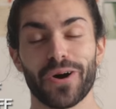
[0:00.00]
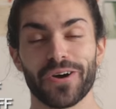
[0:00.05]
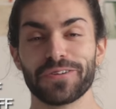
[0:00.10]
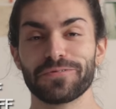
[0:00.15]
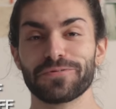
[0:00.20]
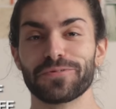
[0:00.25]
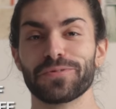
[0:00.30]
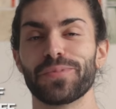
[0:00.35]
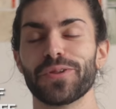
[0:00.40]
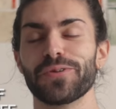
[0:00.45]

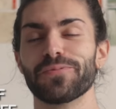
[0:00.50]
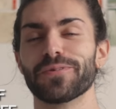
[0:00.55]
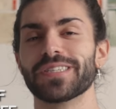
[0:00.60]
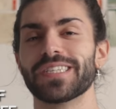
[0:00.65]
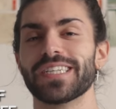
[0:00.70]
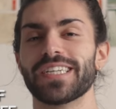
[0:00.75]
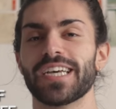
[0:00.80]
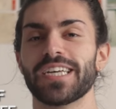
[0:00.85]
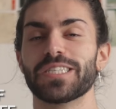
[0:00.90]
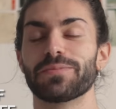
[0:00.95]
partnered with Bloomon
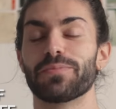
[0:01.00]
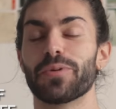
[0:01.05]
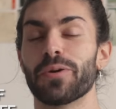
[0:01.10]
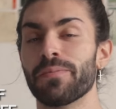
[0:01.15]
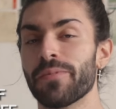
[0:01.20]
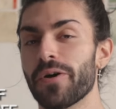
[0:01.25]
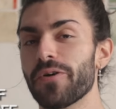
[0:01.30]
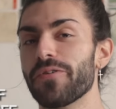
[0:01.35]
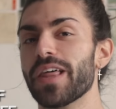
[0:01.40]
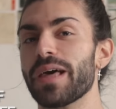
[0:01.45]
today to
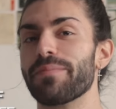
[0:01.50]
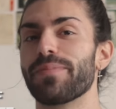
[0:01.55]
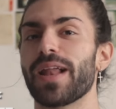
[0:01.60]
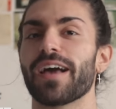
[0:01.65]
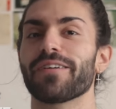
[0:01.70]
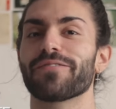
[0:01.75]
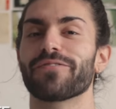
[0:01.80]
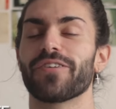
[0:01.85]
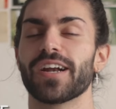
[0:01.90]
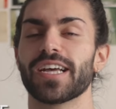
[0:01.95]
promote their
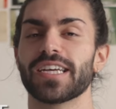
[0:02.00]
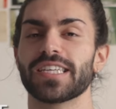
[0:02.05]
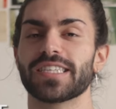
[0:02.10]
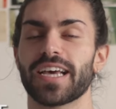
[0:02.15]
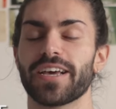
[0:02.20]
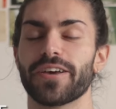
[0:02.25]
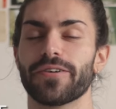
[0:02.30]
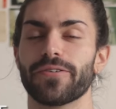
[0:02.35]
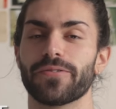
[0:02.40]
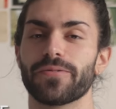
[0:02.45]
Black Friday
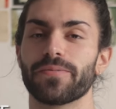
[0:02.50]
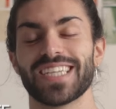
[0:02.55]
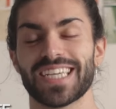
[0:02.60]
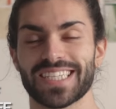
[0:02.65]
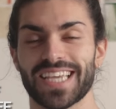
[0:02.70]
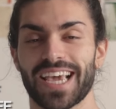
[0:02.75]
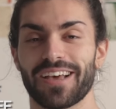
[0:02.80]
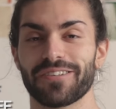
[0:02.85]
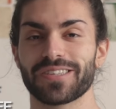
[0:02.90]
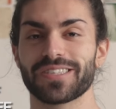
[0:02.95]
sale.
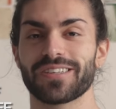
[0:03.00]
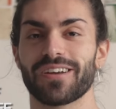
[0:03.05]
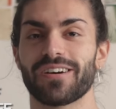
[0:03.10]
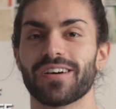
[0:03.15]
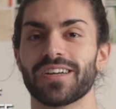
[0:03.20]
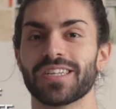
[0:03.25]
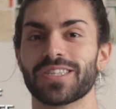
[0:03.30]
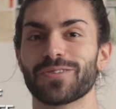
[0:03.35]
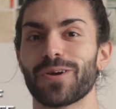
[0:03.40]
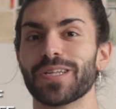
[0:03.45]
Discounts
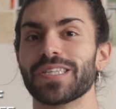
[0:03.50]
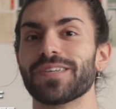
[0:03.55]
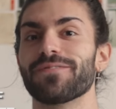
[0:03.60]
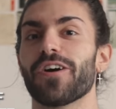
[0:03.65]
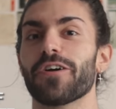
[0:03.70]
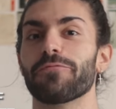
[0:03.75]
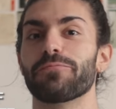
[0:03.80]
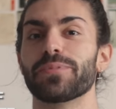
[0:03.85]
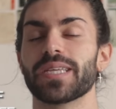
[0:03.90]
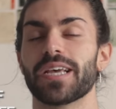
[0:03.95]
start at
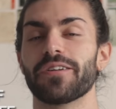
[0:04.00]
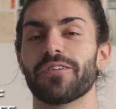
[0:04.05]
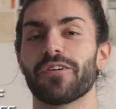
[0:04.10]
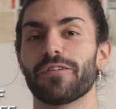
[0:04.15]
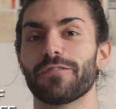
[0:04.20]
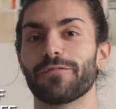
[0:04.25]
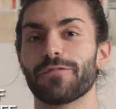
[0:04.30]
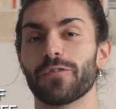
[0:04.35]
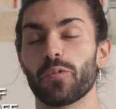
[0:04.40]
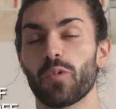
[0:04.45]
25%
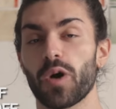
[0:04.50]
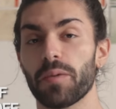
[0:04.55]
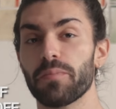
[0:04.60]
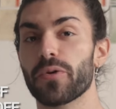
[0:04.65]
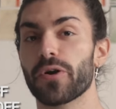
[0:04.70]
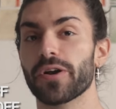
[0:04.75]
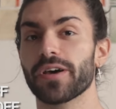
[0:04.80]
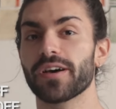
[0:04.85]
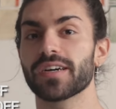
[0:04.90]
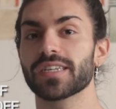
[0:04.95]
off for one
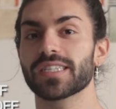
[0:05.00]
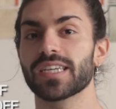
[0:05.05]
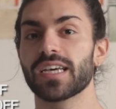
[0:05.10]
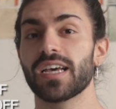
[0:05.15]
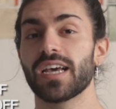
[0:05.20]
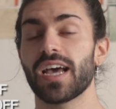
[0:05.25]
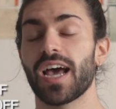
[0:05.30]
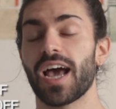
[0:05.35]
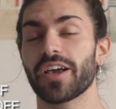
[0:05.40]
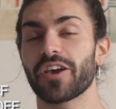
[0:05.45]
product
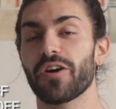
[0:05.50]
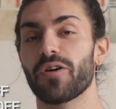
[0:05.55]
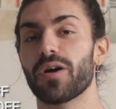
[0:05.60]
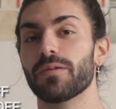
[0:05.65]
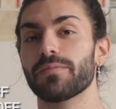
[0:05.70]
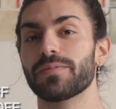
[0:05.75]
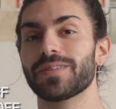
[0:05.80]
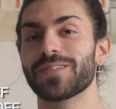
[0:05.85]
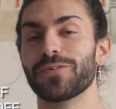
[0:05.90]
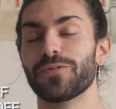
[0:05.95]
and go
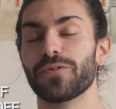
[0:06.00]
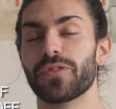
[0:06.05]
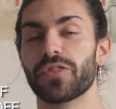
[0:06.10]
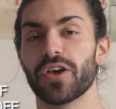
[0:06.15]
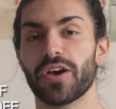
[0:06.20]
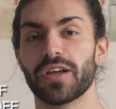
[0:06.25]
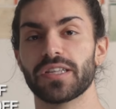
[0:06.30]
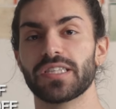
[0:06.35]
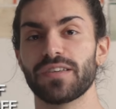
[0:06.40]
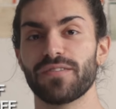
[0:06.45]
up to
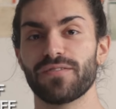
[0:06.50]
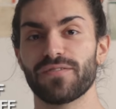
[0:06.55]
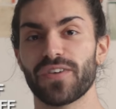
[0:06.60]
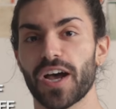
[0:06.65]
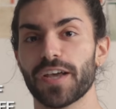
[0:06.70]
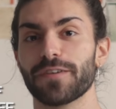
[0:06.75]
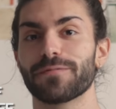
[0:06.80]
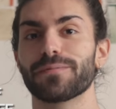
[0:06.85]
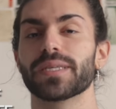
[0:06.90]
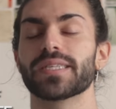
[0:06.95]

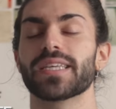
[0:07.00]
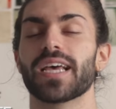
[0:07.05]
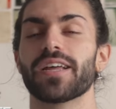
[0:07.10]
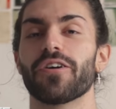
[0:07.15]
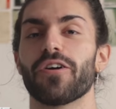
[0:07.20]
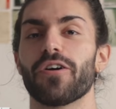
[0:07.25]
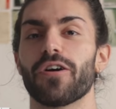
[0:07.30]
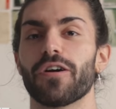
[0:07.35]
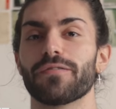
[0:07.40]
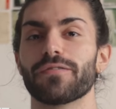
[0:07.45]
35%
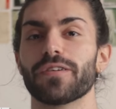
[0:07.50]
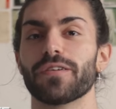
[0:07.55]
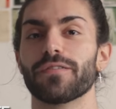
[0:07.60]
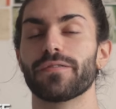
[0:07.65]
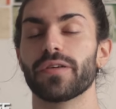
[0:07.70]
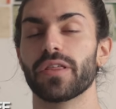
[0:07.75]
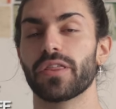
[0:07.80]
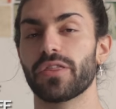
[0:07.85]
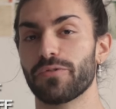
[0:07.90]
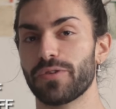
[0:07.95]
off
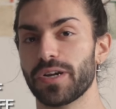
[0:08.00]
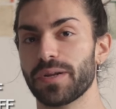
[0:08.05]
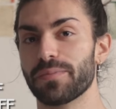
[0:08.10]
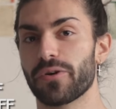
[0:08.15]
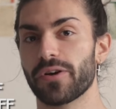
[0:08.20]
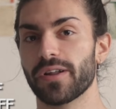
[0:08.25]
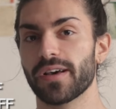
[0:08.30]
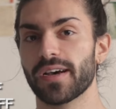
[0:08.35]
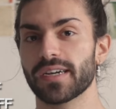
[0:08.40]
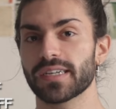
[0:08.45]
for three
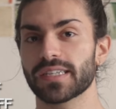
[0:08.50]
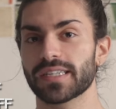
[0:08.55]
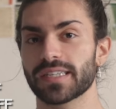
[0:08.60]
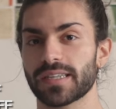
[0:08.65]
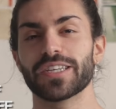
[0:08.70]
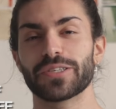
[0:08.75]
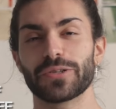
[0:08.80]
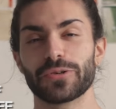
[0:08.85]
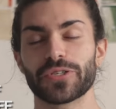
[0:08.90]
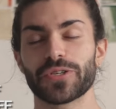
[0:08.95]
products.
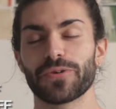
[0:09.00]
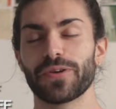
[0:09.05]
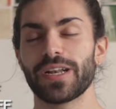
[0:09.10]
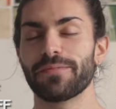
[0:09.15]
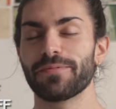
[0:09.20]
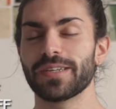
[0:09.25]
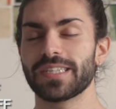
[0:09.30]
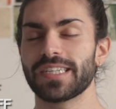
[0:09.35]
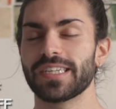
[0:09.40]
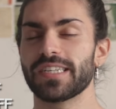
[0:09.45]
There's also a
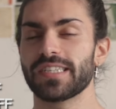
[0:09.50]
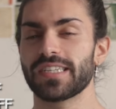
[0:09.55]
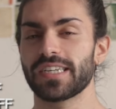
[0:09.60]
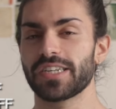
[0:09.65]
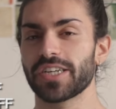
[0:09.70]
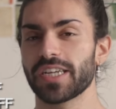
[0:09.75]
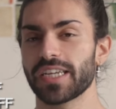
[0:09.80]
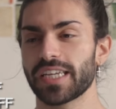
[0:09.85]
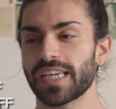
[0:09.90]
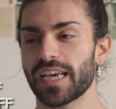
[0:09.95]
limited
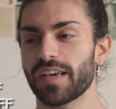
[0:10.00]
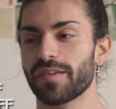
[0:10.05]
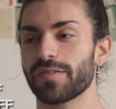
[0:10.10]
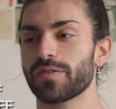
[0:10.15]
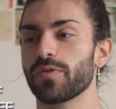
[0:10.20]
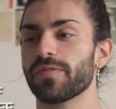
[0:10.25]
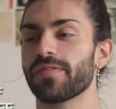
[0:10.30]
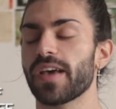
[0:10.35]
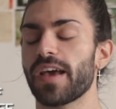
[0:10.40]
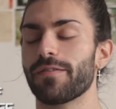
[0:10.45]
edition
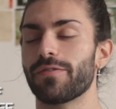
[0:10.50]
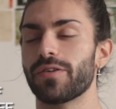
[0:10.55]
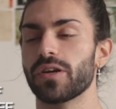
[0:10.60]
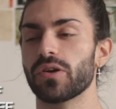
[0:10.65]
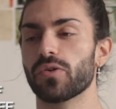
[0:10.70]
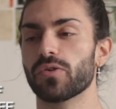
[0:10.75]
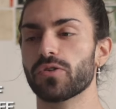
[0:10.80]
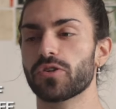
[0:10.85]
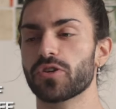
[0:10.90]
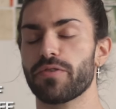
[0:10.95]
gift with every
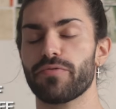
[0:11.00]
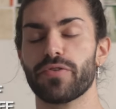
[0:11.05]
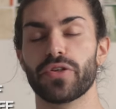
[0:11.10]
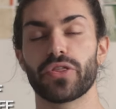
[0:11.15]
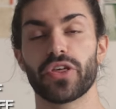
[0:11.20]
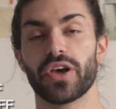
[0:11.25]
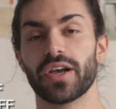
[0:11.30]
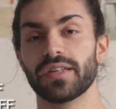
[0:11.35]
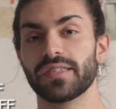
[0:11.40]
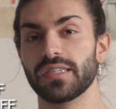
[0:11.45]
order over
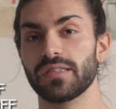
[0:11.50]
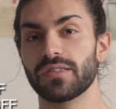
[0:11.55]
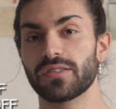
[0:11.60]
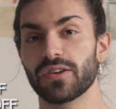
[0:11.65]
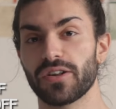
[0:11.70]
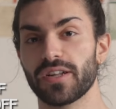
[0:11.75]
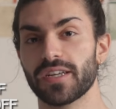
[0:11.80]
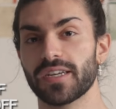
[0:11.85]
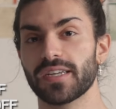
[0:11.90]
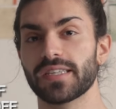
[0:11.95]

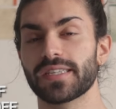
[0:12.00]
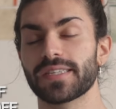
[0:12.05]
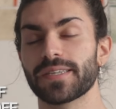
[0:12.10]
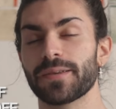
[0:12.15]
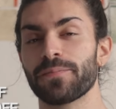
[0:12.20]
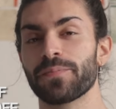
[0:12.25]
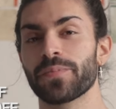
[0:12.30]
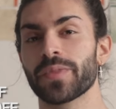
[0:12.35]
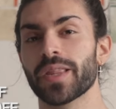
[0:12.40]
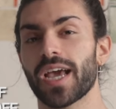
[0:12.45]
$30.
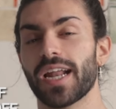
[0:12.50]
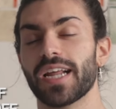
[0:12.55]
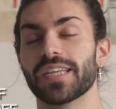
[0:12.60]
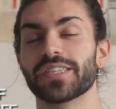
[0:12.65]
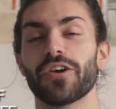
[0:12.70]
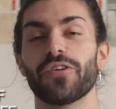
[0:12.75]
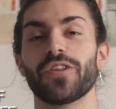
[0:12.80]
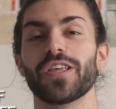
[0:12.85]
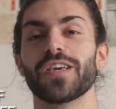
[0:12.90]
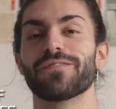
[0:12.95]
And it's
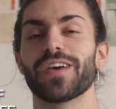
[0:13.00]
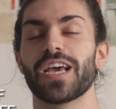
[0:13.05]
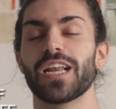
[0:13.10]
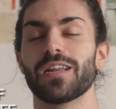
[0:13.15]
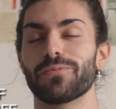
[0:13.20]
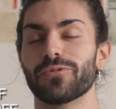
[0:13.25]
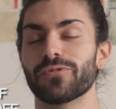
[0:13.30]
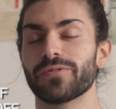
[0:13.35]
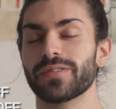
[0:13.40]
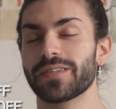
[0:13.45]
only
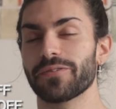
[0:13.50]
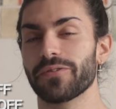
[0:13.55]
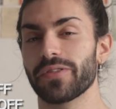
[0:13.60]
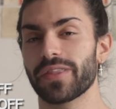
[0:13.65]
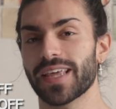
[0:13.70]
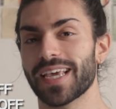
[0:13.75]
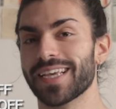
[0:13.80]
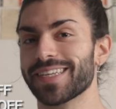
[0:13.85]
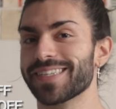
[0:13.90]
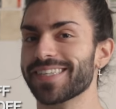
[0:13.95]
available until
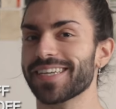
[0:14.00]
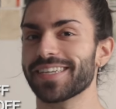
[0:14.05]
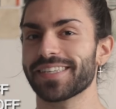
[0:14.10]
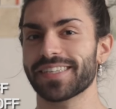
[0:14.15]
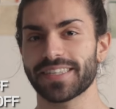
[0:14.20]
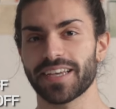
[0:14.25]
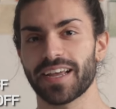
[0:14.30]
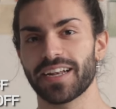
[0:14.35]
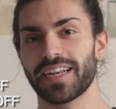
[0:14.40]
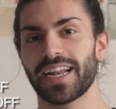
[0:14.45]
this
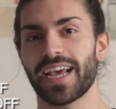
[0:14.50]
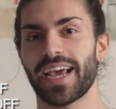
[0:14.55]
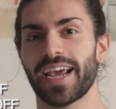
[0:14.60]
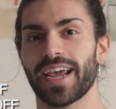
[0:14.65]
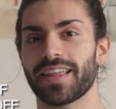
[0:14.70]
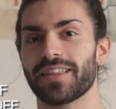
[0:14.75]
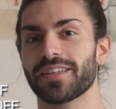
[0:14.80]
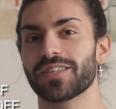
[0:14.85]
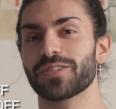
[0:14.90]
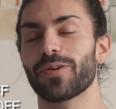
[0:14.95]

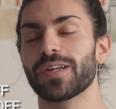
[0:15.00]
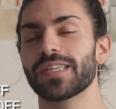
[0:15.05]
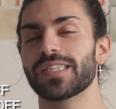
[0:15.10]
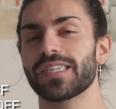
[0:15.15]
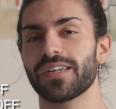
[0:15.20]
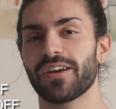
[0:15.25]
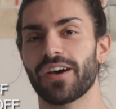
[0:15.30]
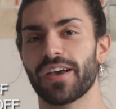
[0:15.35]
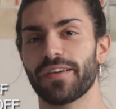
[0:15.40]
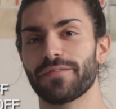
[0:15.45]
Sunday, the
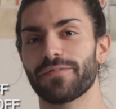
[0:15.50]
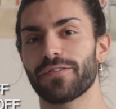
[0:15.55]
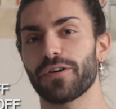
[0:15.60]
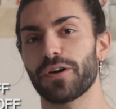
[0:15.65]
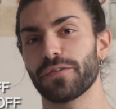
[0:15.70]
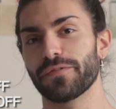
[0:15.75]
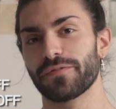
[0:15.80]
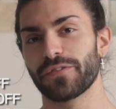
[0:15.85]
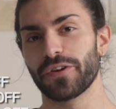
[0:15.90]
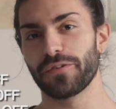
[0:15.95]
29th
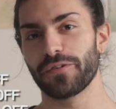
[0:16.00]
of